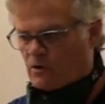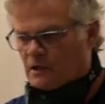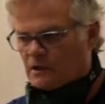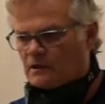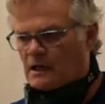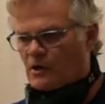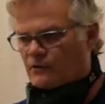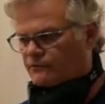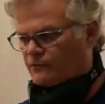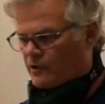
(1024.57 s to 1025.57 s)
allows
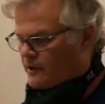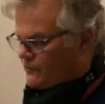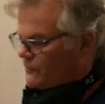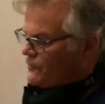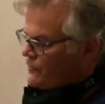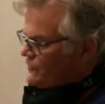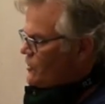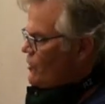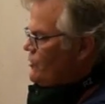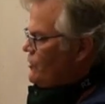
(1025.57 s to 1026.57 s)
for, if the first coat
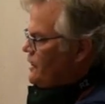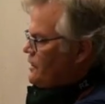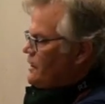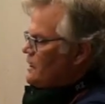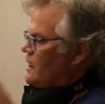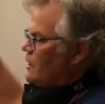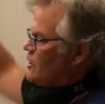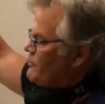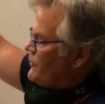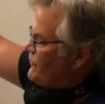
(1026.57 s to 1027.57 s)
you didn't get
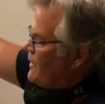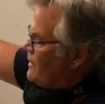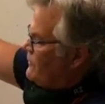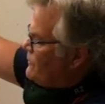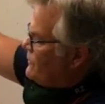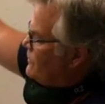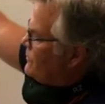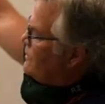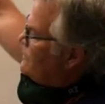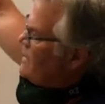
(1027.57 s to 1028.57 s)
100%, and this is a good
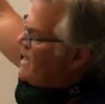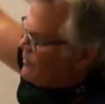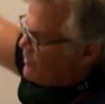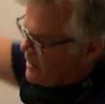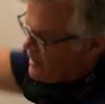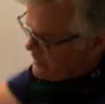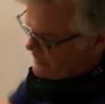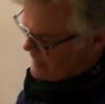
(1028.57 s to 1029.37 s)
example, down